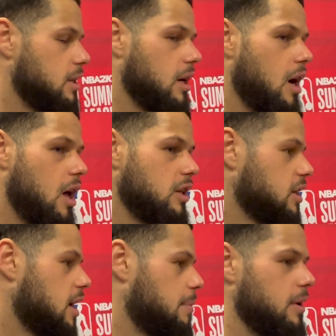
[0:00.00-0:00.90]
college
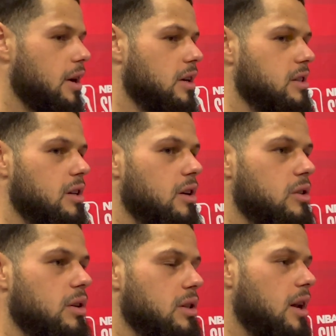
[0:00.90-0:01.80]
a couple years, you know,
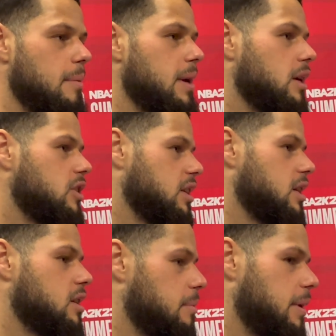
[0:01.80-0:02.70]
so it's going to be a
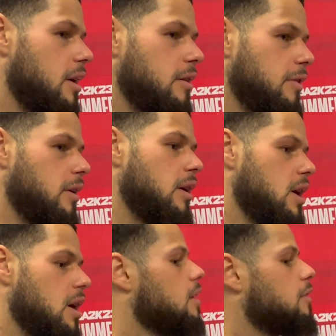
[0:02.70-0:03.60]
transition period
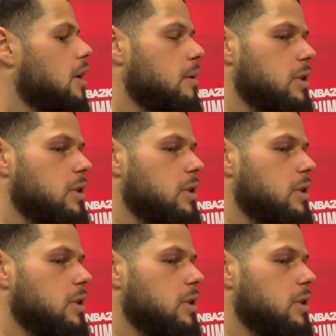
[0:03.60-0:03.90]
for him,